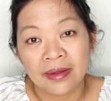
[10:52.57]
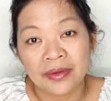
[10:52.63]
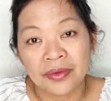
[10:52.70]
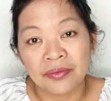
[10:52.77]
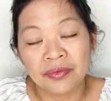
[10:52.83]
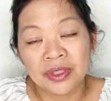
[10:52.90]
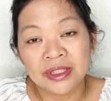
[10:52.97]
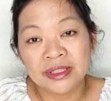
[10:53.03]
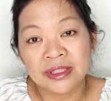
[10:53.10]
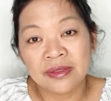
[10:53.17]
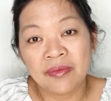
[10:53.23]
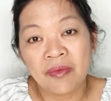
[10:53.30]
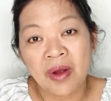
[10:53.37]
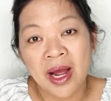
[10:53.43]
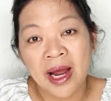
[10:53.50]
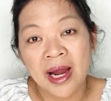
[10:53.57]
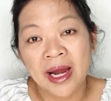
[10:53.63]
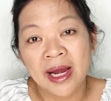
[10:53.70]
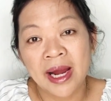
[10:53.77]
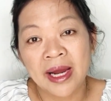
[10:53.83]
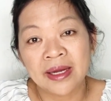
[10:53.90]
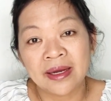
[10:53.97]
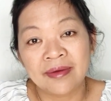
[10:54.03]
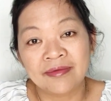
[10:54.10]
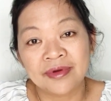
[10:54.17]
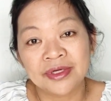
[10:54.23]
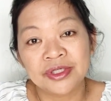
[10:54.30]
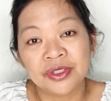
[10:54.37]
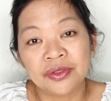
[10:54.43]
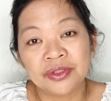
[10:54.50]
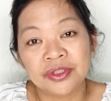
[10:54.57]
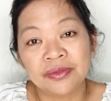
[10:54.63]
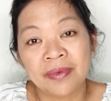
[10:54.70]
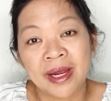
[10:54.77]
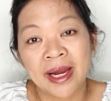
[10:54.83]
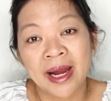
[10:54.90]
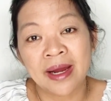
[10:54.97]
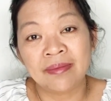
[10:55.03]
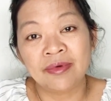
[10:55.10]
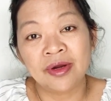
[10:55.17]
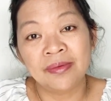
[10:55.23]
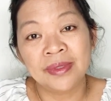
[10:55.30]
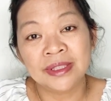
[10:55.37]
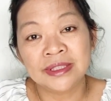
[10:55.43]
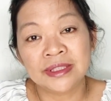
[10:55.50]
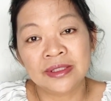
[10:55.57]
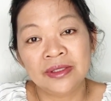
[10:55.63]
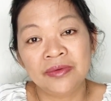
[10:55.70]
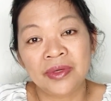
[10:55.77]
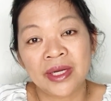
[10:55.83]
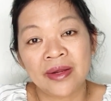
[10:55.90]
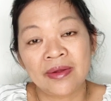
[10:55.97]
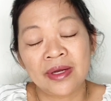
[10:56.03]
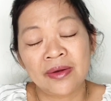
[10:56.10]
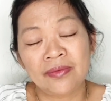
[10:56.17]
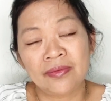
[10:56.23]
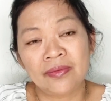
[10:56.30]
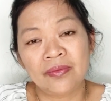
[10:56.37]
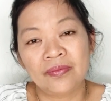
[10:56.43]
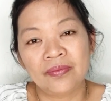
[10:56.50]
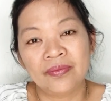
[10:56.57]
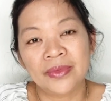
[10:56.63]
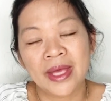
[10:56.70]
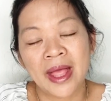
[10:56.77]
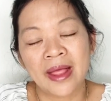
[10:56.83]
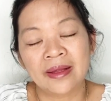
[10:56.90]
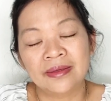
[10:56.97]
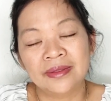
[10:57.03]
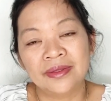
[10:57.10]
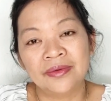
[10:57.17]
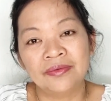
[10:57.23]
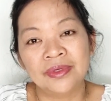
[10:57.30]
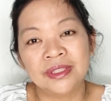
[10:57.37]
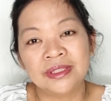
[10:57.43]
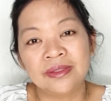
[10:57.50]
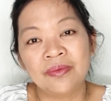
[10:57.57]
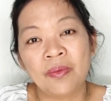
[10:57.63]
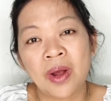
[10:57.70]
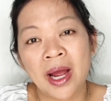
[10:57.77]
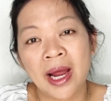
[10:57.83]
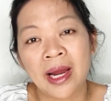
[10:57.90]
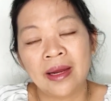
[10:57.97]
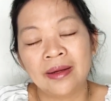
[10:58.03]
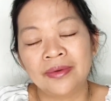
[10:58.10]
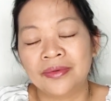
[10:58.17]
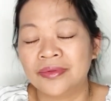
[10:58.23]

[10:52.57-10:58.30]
the reason why I never showed you my eyebrow pencil when I went out. The reason why I